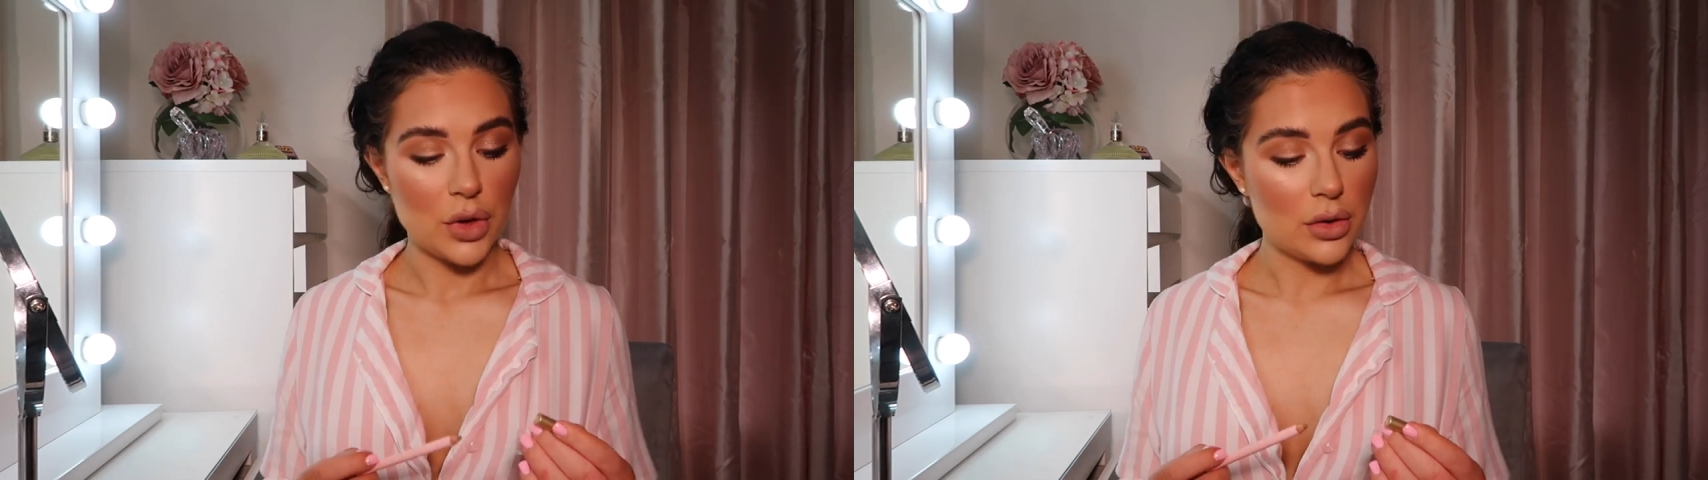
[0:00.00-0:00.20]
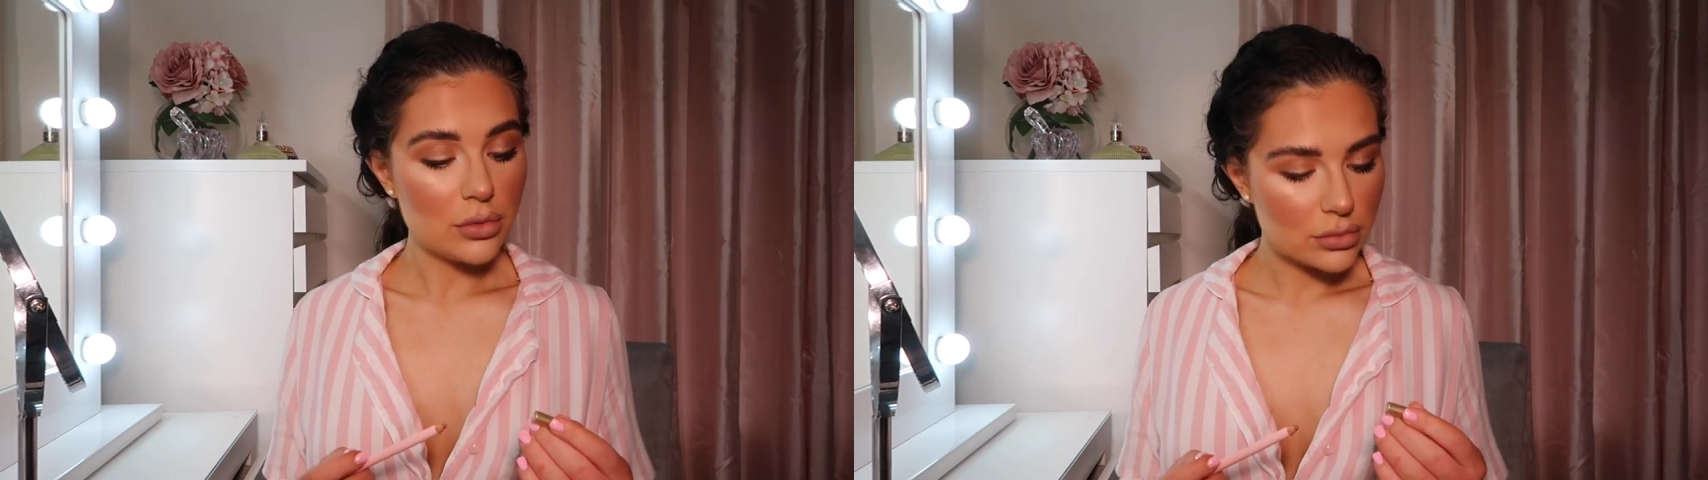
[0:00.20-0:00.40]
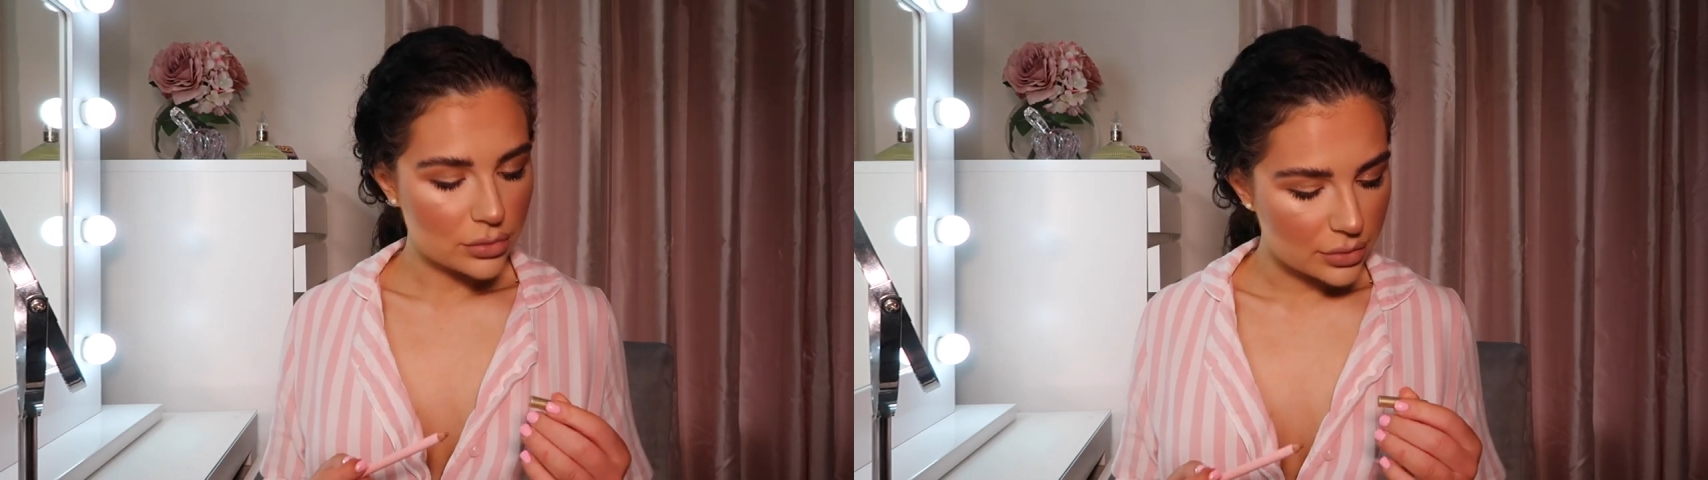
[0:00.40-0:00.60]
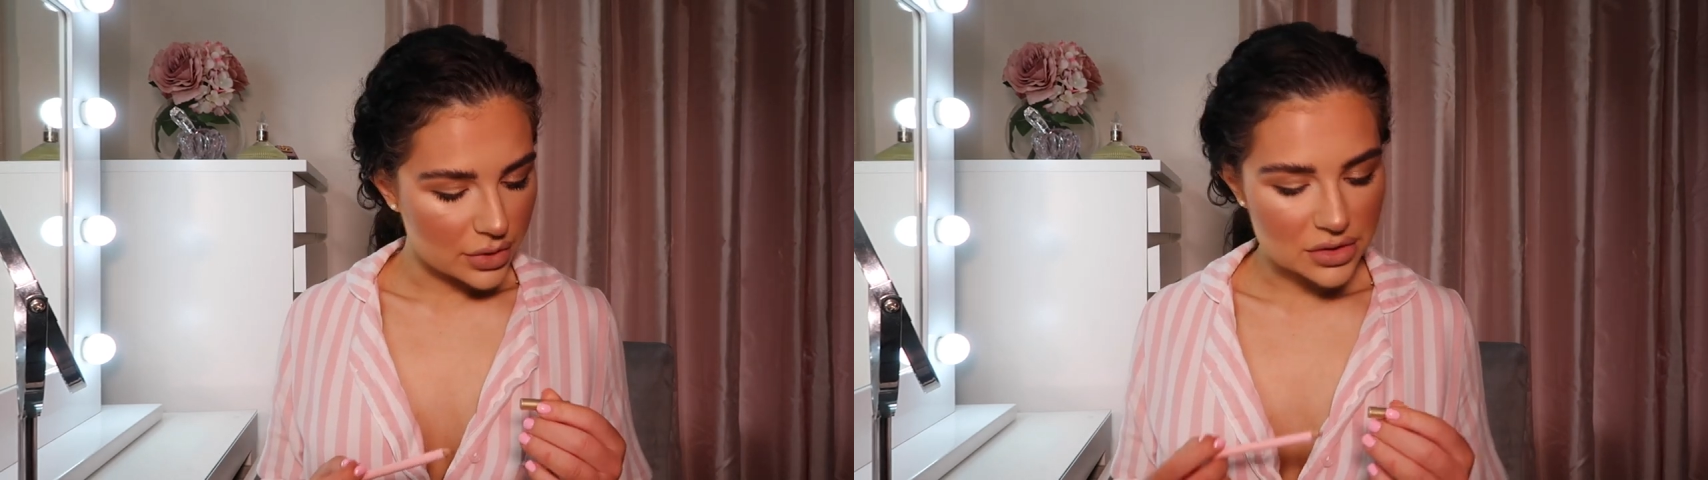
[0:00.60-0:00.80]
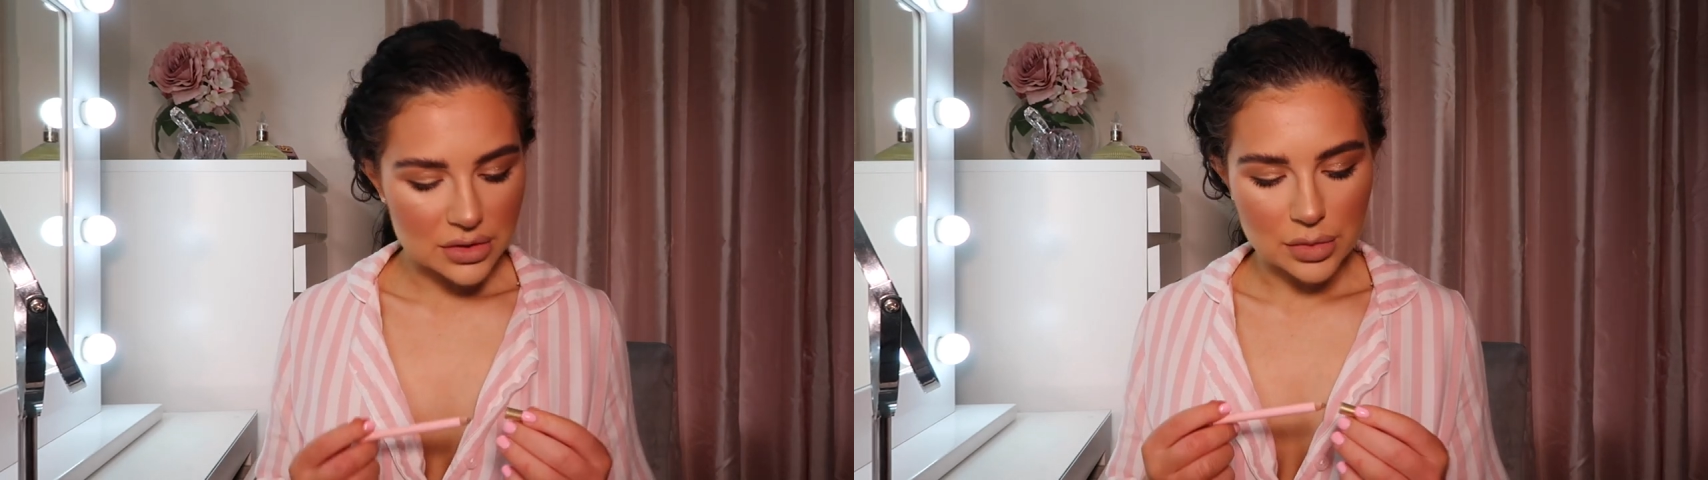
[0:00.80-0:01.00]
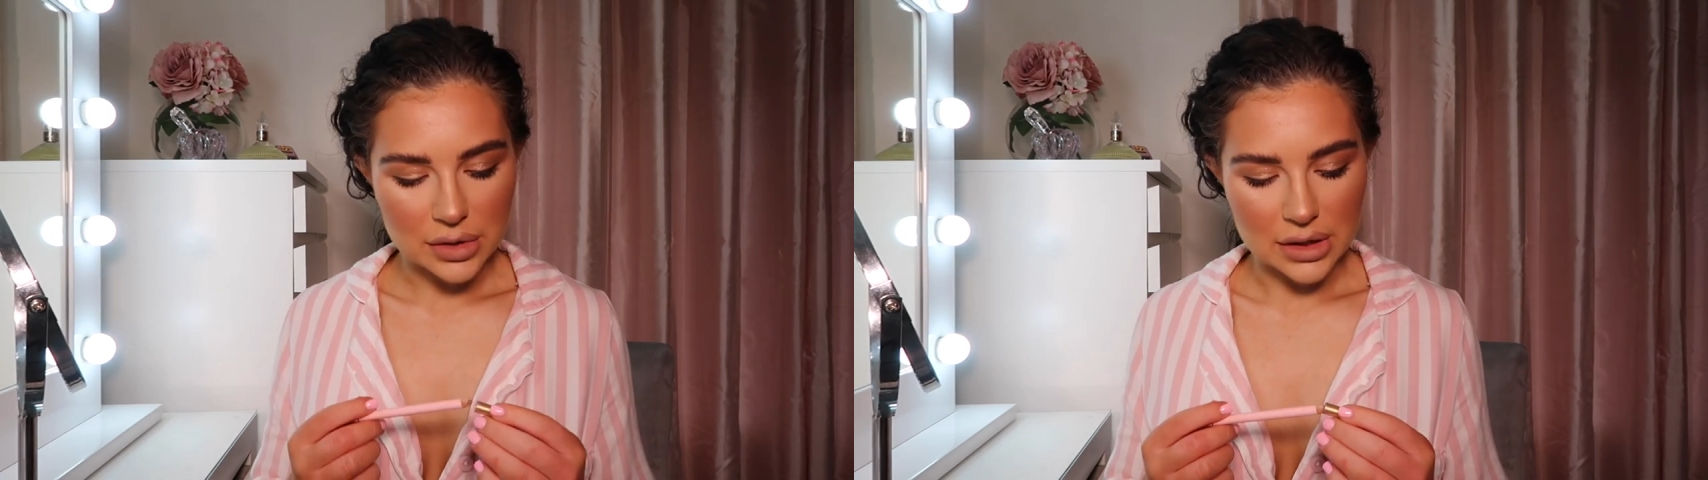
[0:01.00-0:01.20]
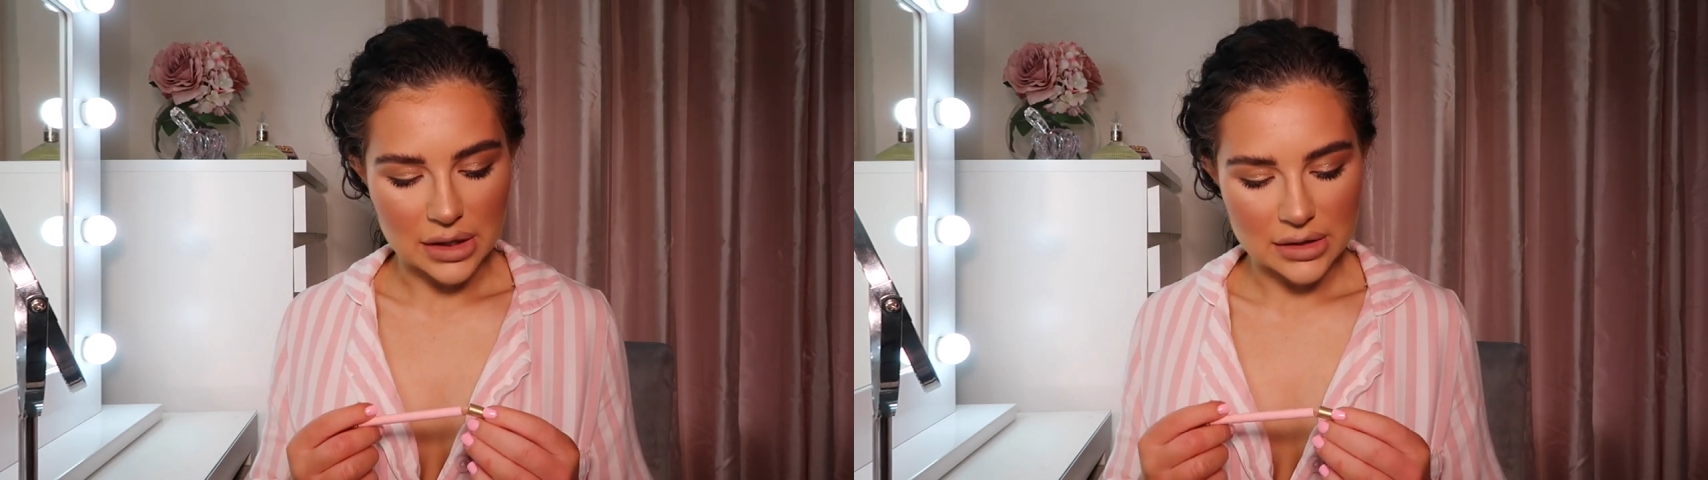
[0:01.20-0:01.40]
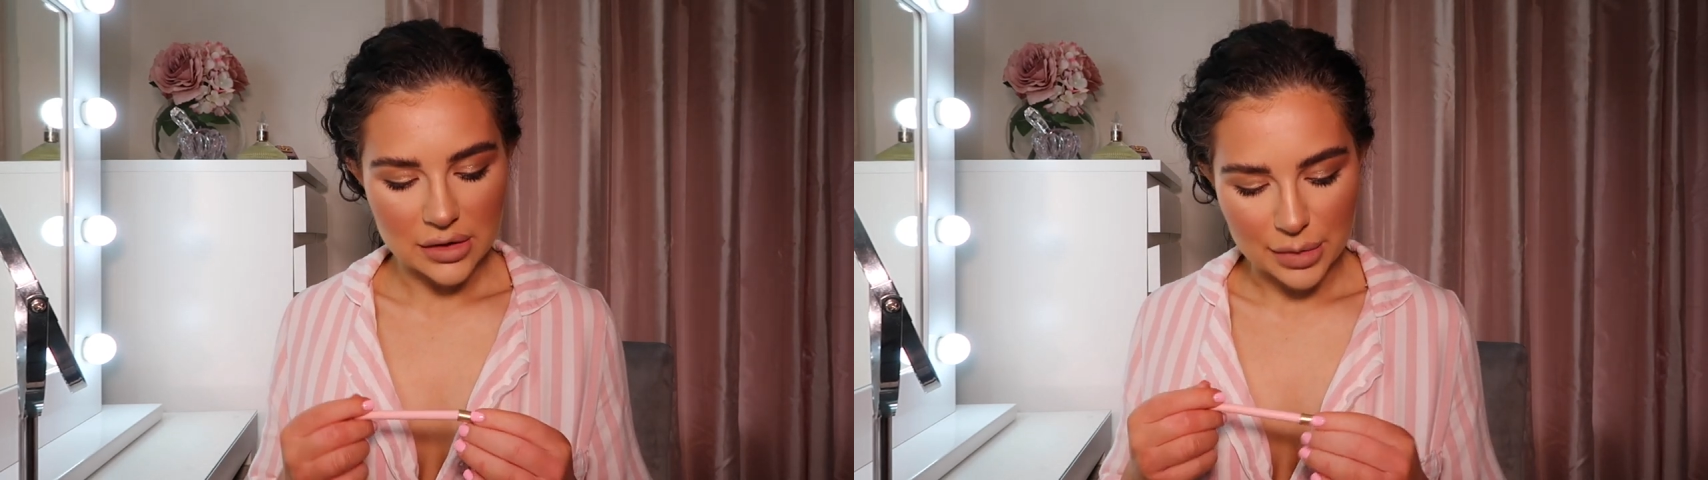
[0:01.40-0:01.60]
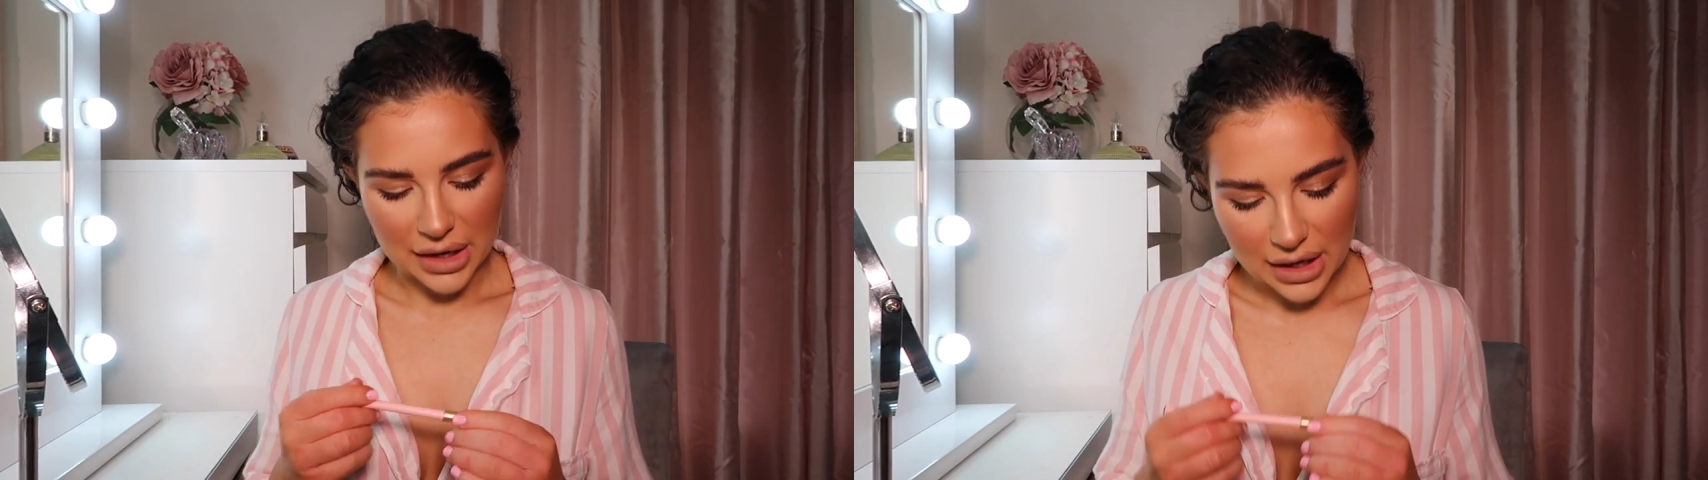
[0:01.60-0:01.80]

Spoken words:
Oh, I just pulled the lid off by